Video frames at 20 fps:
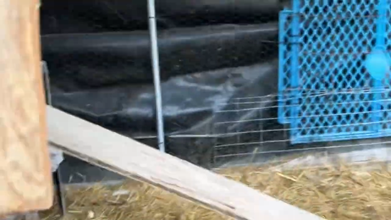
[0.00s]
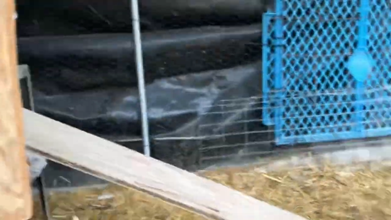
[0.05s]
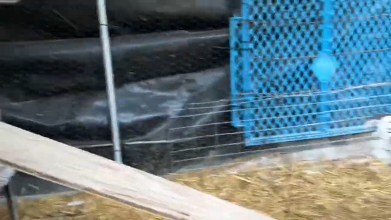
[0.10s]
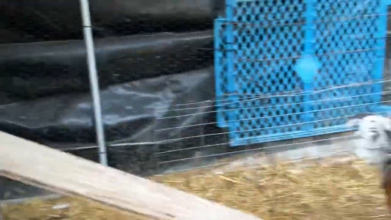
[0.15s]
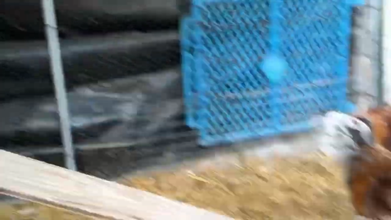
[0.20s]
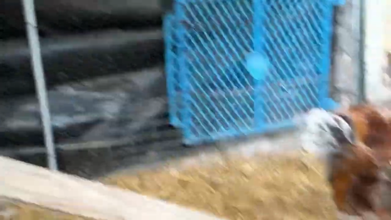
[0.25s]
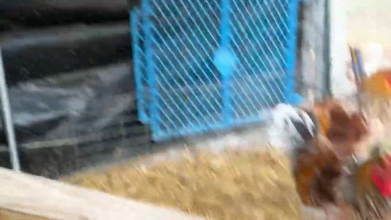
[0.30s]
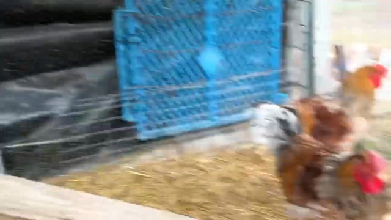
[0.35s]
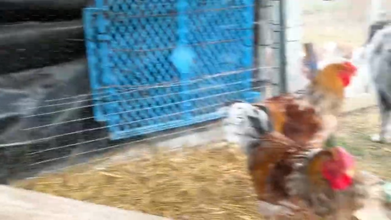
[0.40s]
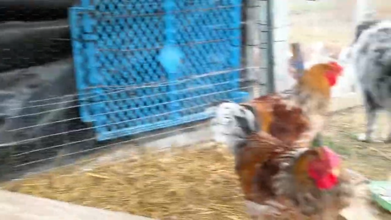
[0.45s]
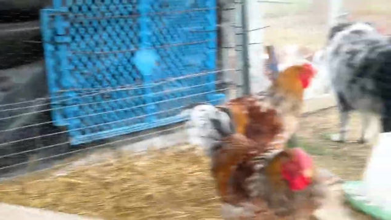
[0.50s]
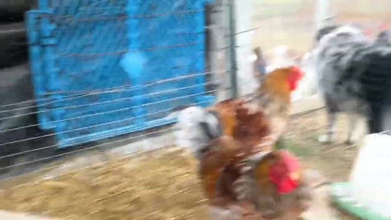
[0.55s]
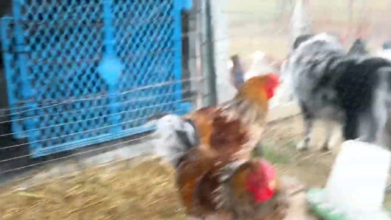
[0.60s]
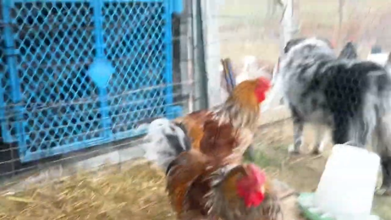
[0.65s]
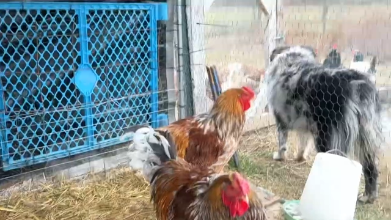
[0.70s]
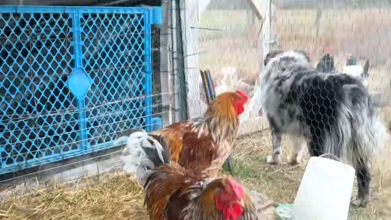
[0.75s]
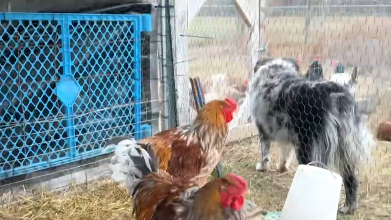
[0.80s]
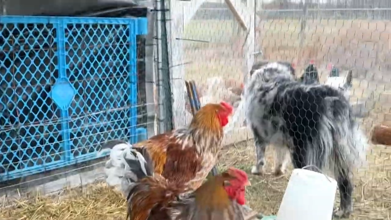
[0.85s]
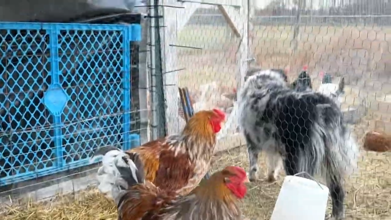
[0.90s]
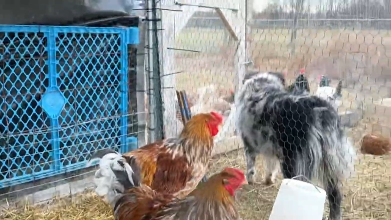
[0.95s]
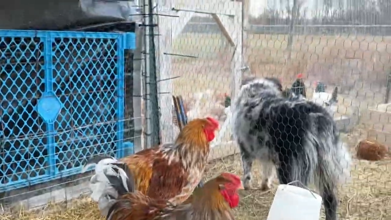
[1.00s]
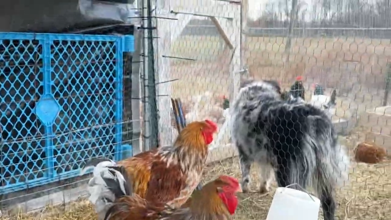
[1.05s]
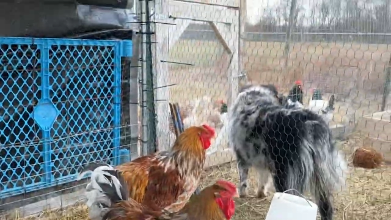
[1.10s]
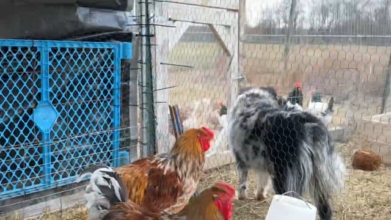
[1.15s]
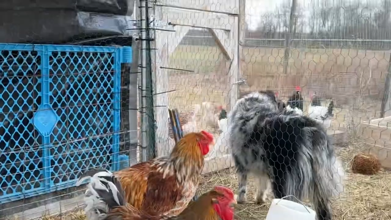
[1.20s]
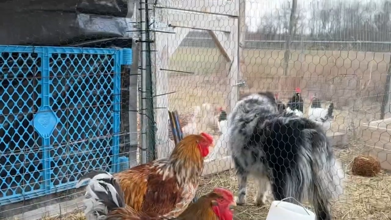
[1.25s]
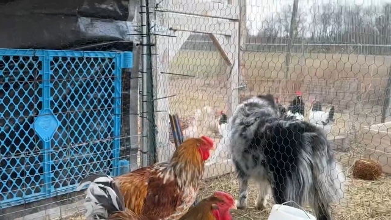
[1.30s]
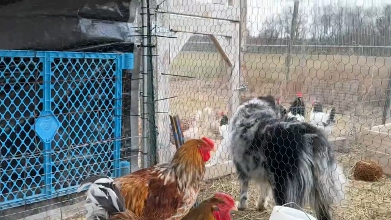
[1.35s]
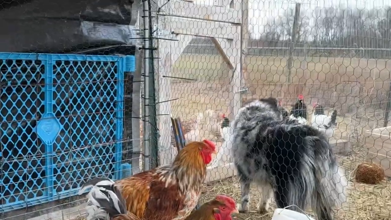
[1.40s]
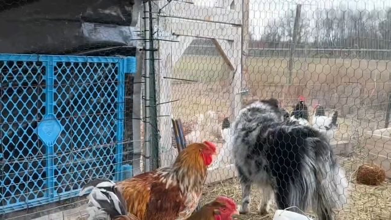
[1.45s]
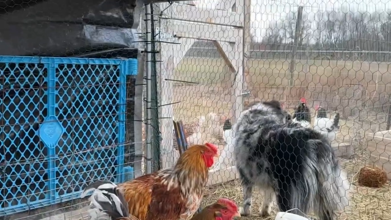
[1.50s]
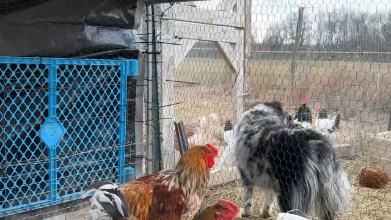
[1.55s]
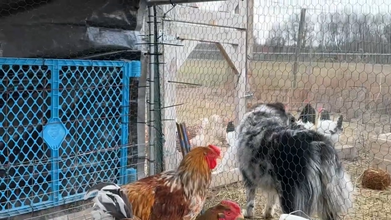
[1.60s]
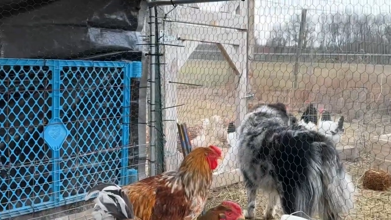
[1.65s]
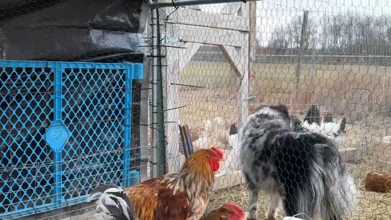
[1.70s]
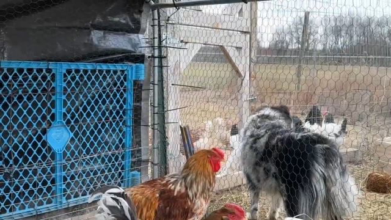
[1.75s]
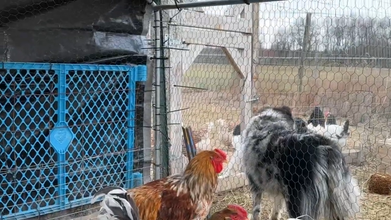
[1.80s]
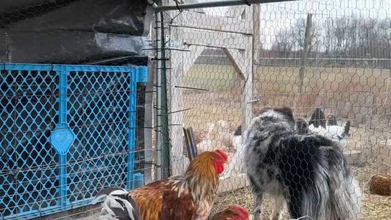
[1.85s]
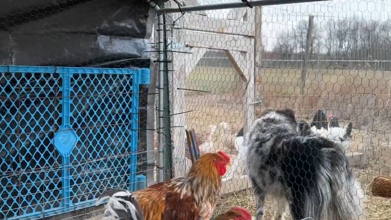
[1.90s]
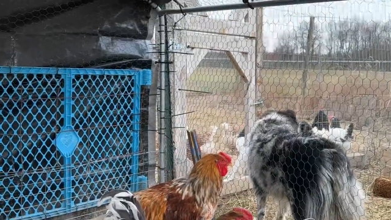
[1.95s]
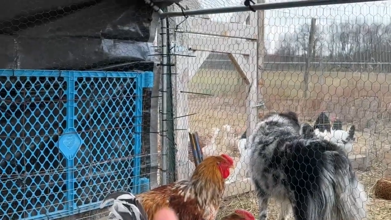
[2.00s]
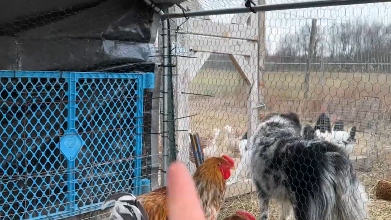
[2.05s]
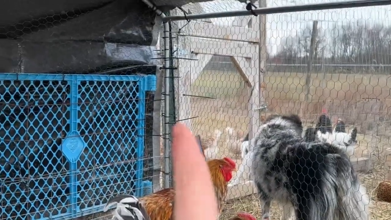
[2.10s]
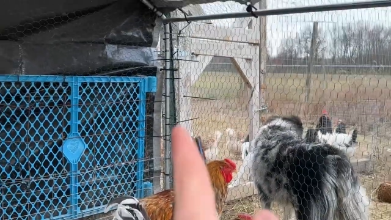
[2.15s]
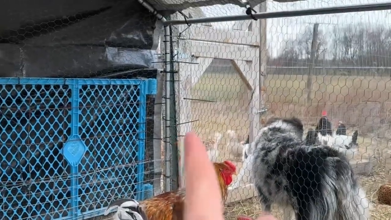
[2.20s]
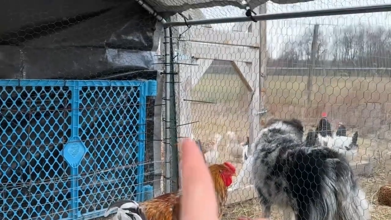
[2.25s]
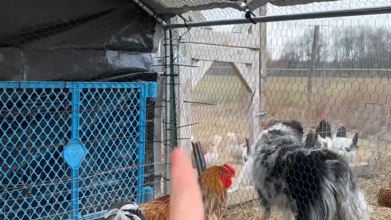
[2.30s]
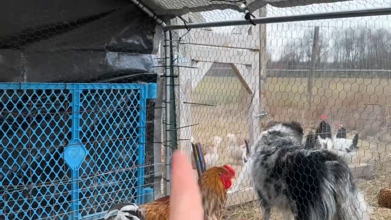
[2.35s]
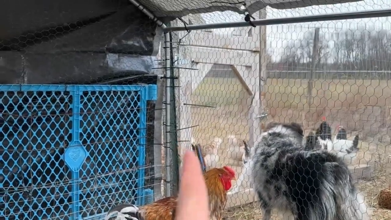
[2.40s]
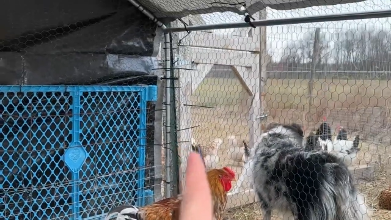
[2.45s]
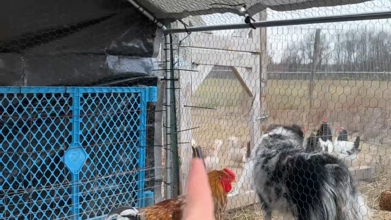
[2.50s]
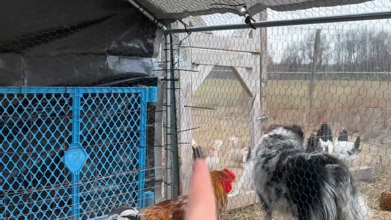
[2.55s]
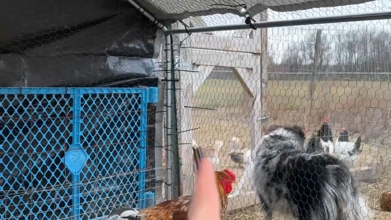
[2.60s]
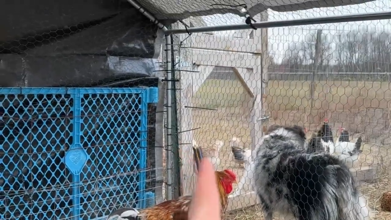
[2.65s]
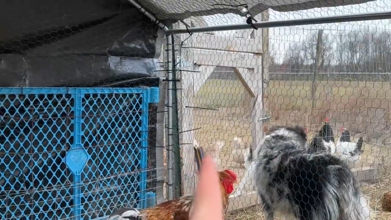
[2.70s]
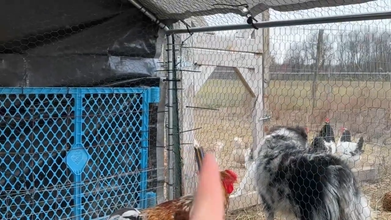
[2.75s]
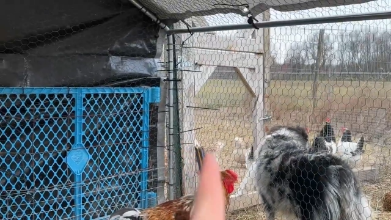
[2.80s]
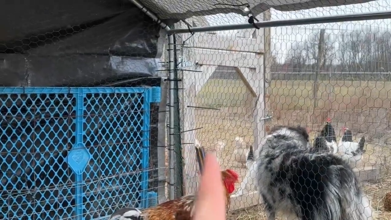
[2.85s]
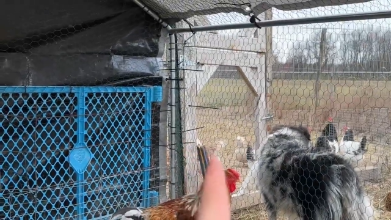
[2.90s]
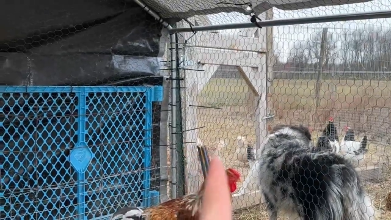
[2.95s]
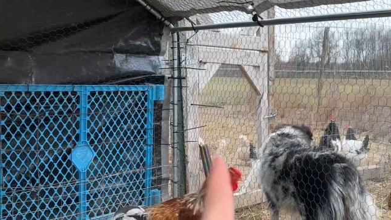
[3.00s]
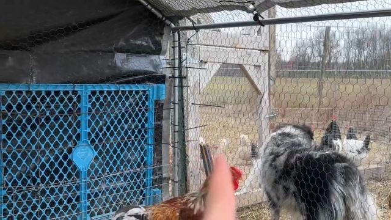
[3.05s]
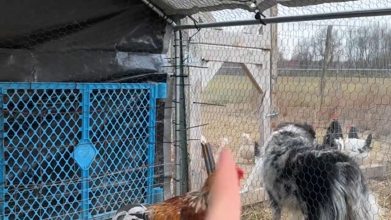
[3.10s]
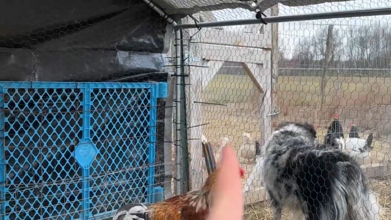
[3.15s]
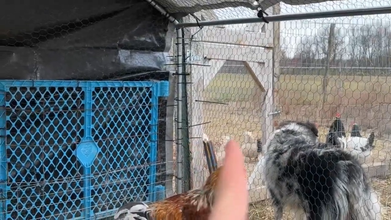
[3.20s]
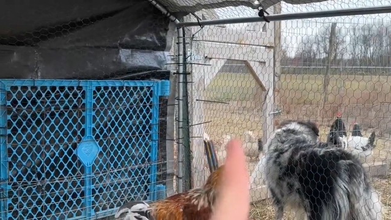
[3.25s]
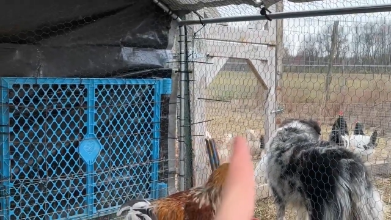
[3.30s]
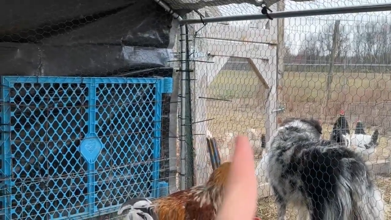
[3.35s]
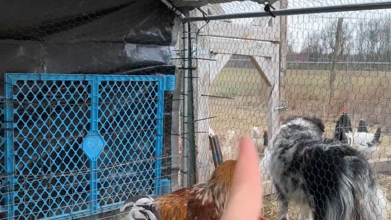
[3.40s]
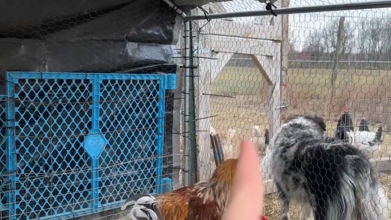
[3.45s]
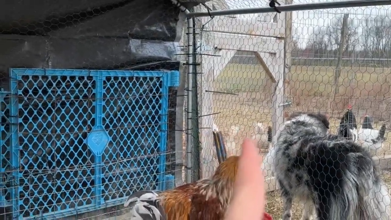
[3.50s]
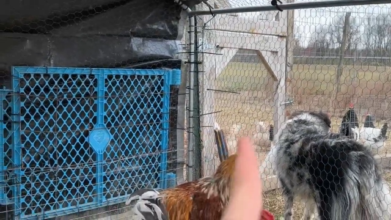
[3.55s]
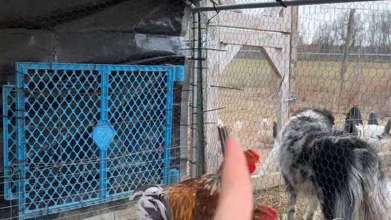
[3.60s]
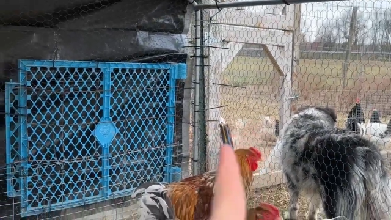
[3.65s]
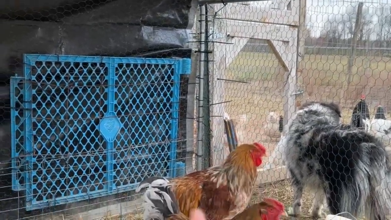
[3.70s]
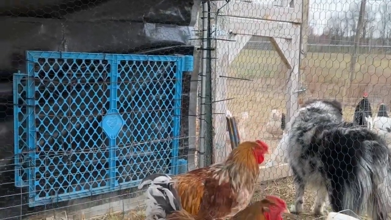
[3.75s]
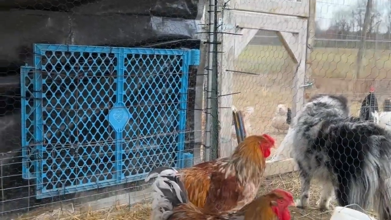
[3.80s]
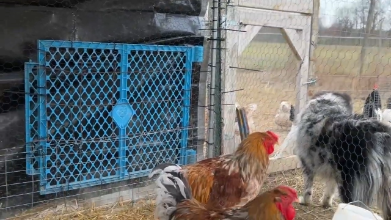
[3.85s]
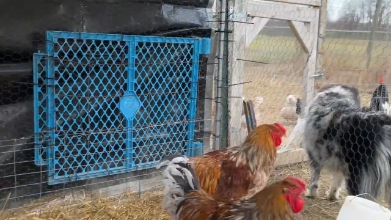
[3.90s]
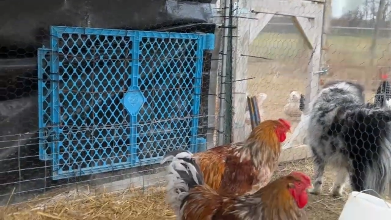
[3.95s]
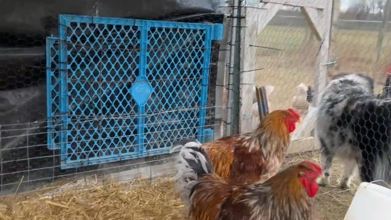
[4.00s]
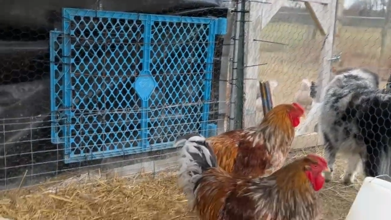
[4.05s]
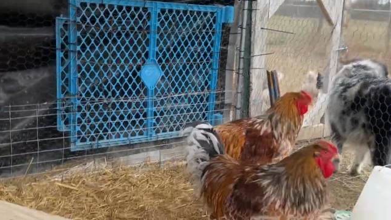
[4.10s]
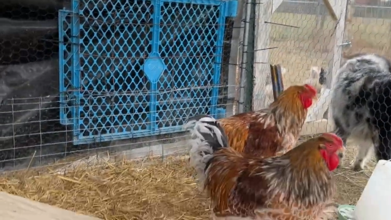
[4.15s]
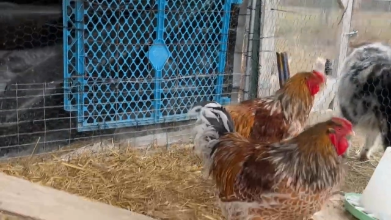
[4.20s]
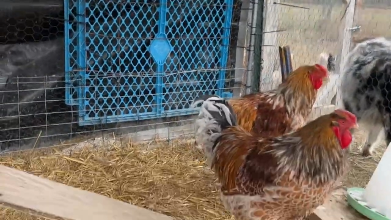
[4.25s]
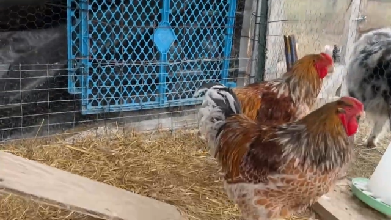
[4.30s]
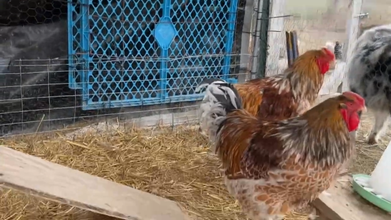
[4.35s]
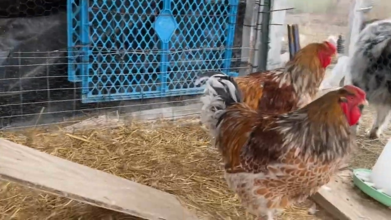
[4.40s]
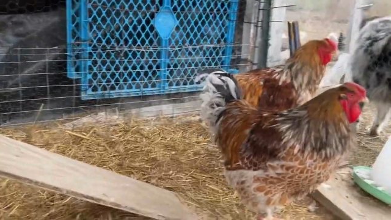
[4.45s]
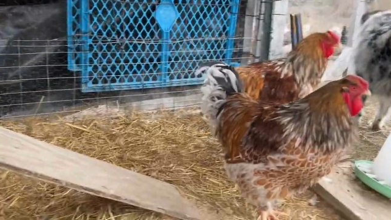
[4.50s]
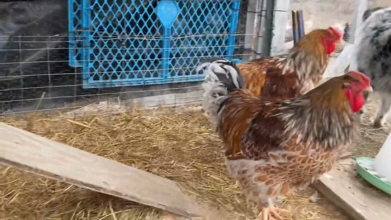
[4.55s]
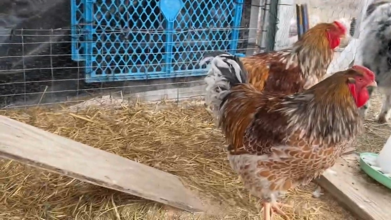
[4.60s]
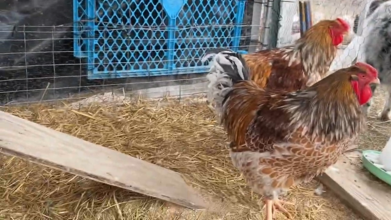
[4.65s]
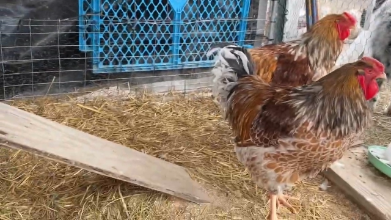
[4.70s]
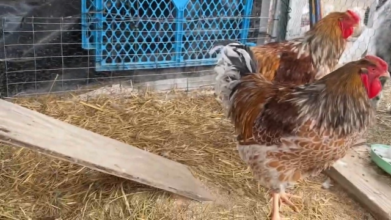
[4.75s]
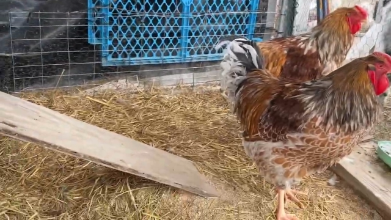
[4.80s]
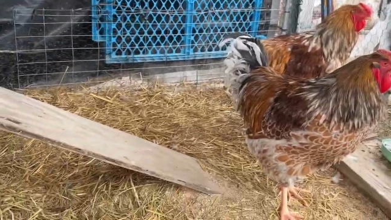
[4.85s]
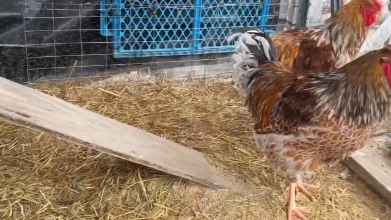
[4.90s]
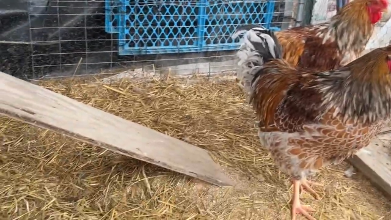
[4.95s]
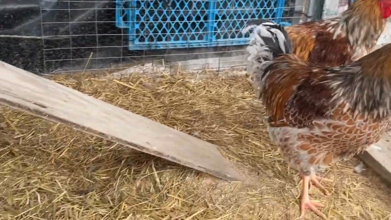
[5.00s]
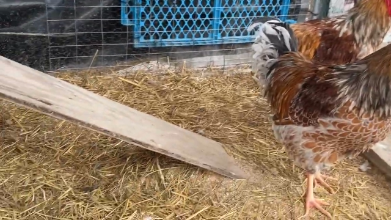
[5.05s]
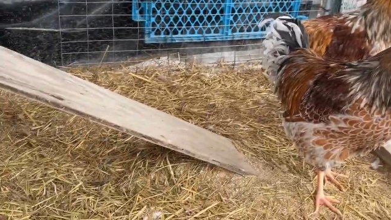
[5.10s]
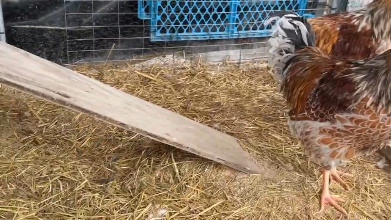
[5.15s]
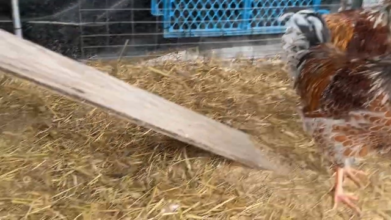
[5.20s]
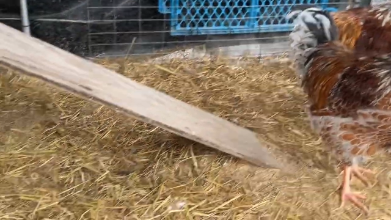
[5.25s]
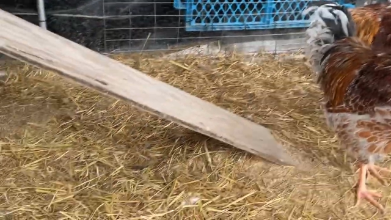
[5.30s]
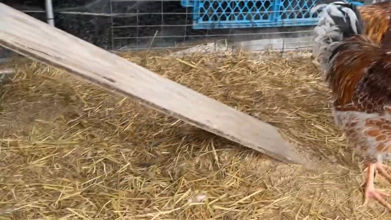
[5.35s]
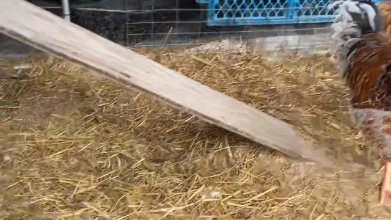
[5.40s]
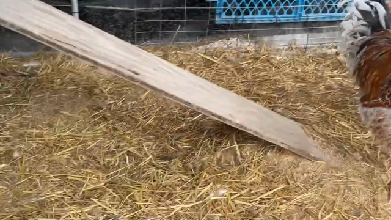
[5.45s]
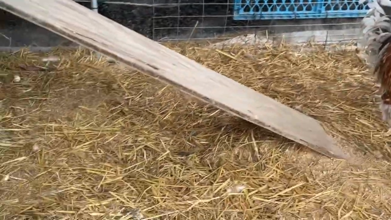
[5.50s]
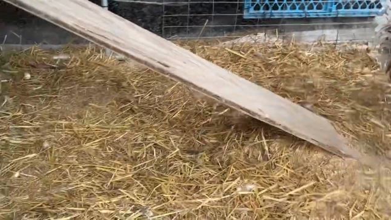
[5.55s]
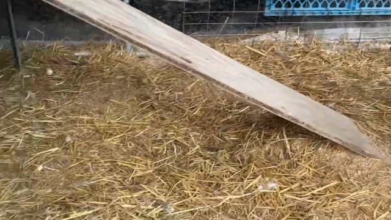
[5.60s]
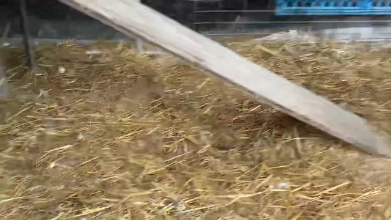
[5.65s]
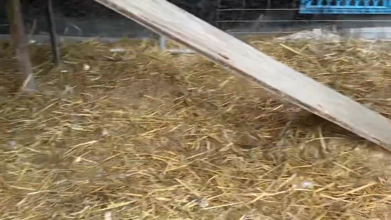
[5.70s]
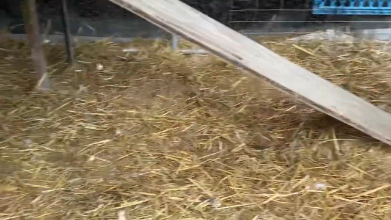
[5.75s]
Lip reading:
(no speaker visible)